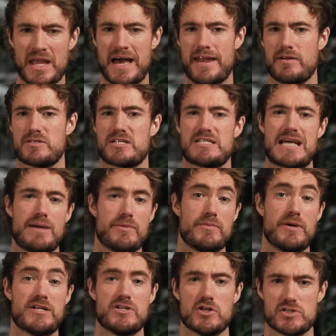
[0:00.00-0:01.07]
And I was examined
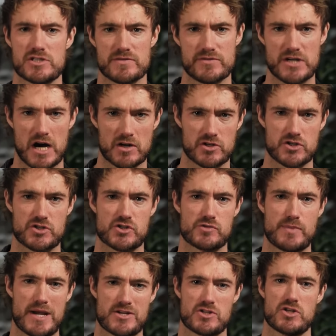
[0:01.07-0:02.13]
by dozens of doctors and
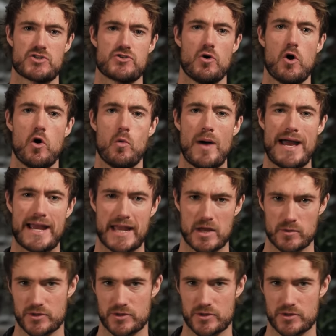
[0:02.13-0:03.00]
specialists, all weighing in